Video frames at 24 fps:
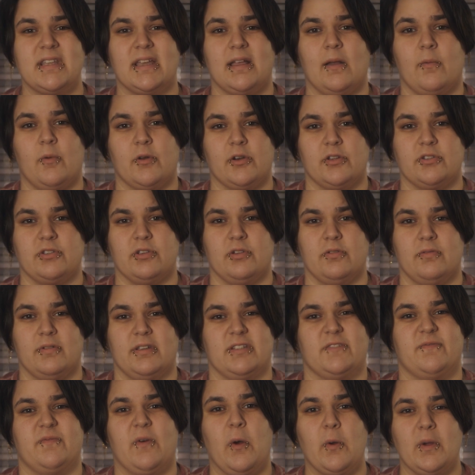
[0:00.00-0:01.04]
thing I want to do
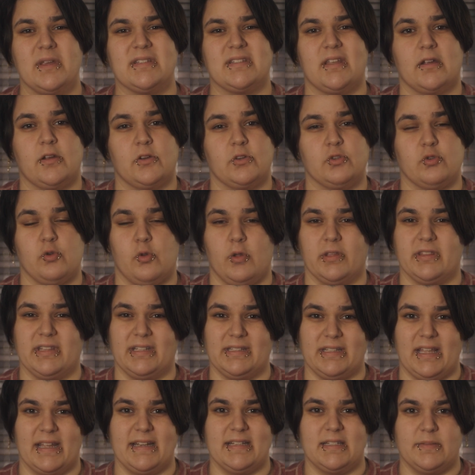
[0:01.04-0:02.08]
is focus on controlling the
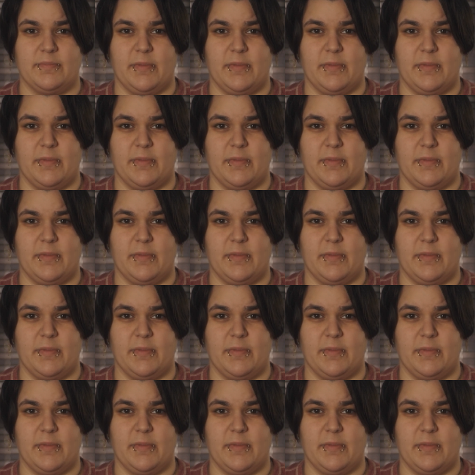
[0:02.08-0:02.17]
light